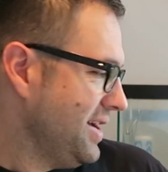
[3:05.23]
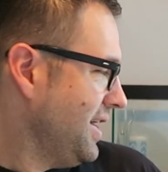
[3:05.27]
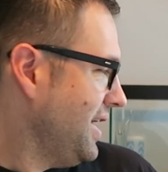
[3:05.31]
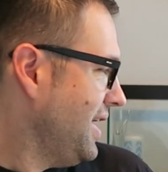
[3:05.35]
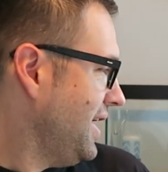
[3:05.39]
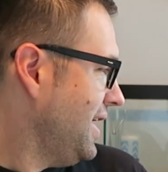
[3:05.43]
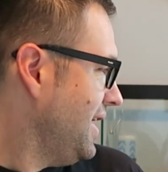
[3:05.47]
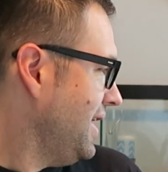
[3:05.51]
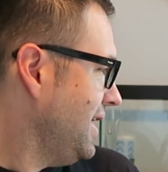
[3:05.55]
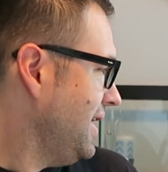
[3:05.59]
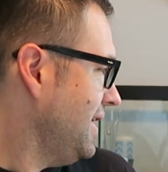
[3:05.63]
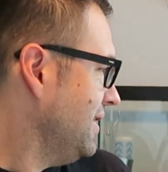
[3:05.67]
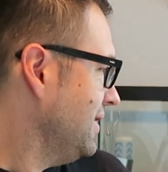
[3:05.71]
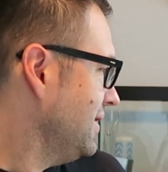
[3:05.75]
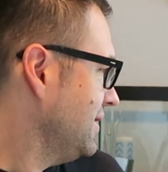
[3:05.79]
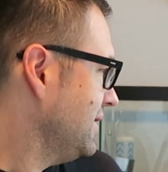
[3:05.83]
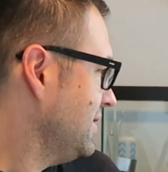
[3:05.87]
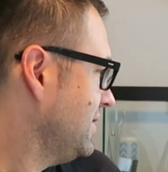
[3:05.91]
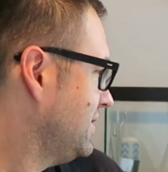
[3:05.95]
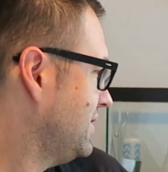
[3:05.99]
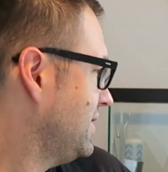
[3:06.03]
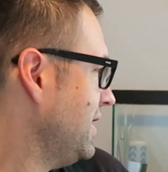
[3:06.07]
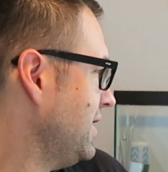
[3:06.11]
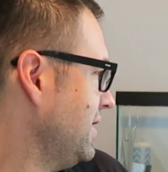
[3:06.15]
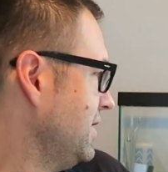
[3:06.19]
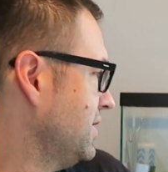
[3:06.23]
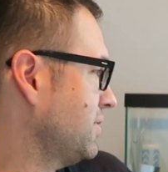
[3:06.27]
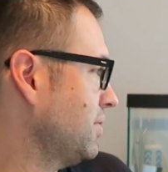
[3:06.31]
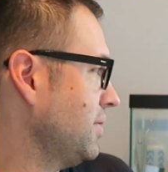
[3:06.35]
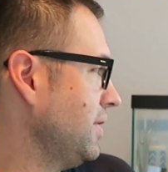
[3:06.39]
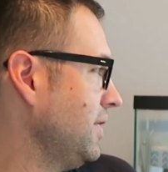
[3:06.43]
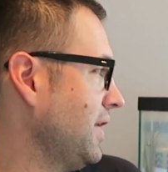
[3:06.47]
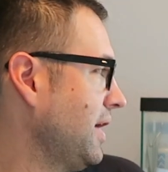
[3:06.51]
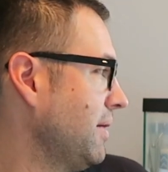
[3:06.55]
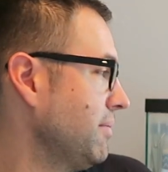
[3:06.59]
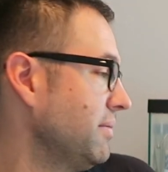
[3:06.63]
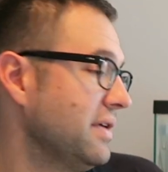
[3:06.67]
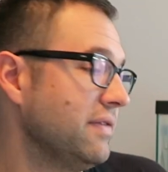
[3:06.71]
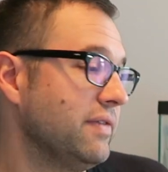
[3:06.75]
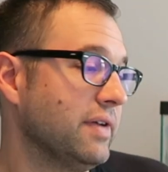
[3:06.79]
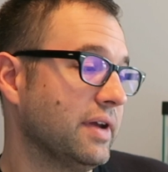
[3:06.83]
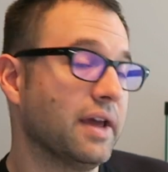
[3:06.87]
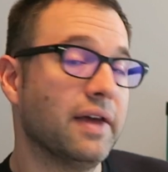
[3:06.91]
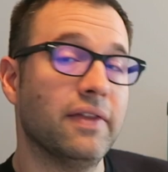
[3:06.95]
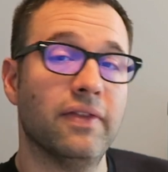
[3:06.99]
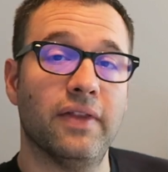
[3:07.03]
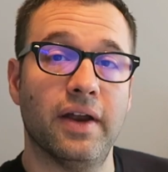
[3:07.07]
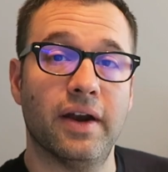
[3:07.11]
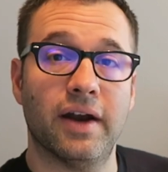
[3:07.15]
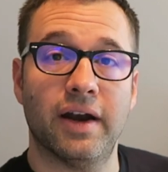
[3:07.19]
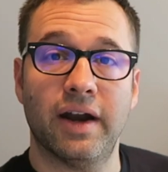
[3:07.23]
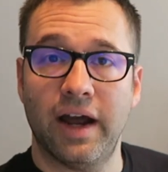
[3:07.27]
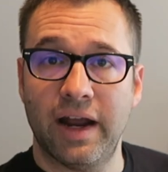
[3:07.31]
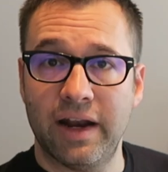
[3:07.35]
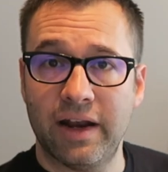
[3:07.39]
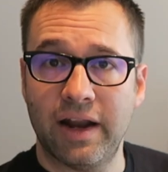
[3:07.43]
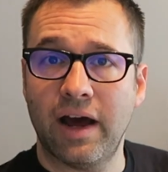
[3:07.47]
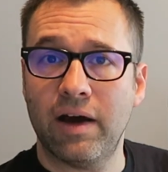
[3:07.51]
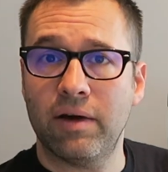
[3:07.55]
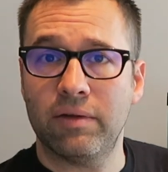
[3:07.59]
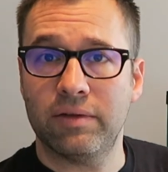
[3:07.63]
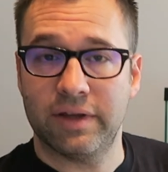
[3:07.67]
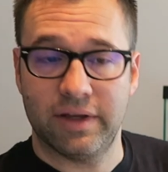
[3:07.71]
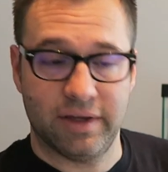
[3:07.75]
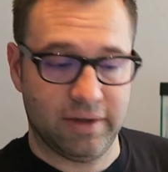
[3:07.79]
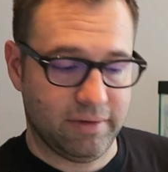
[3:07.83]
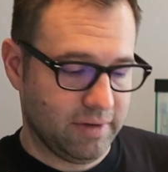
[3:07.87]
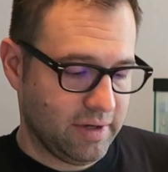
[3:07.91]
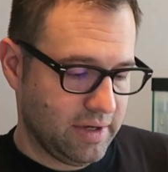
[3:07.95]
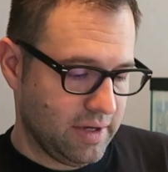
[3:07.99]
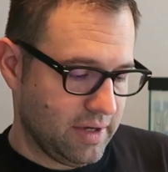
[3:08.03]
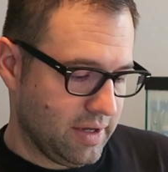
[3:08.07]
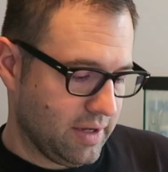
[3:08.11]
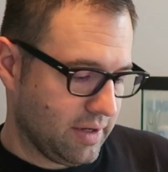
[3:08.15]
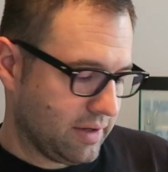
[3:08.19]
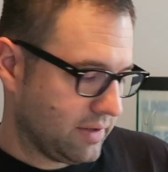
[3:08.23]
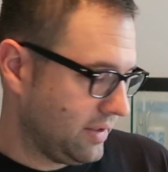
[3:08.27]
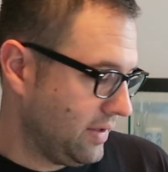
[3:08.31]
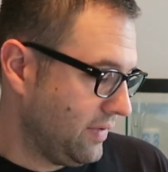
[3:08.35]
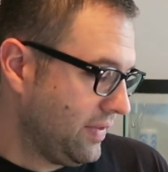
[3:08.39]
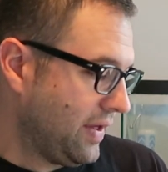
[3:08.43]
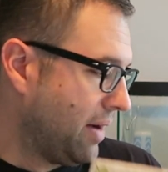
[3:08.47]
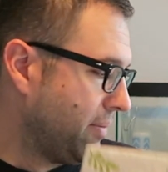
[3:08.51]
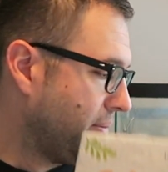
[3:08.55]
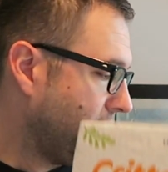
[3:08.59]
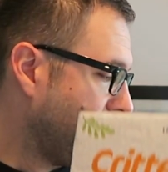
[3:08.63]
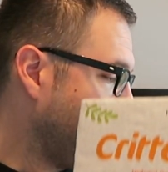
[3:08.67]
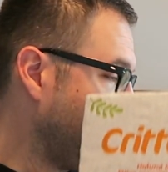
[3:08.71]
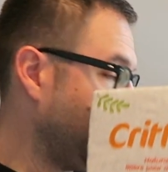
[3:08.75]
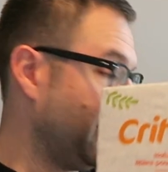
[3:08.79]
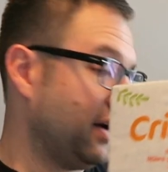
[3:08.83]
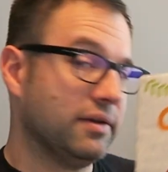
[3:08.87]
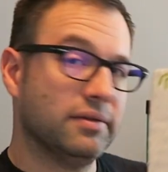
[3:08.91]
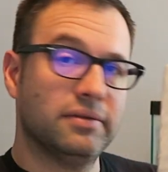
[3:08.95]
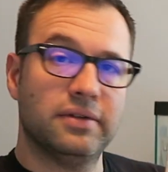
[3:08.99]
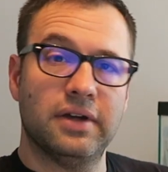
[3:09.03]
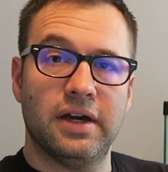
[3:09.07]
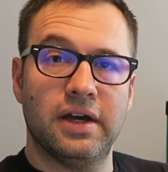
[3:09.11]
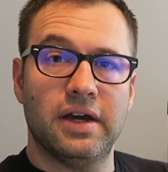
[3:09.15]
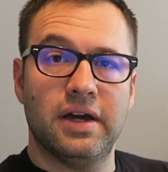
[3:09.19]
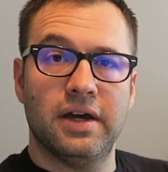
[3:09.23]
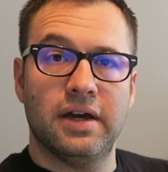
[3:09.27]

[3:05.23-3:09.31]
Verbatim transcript: uh, territory that I'm leaving in there, and I only clean that part out,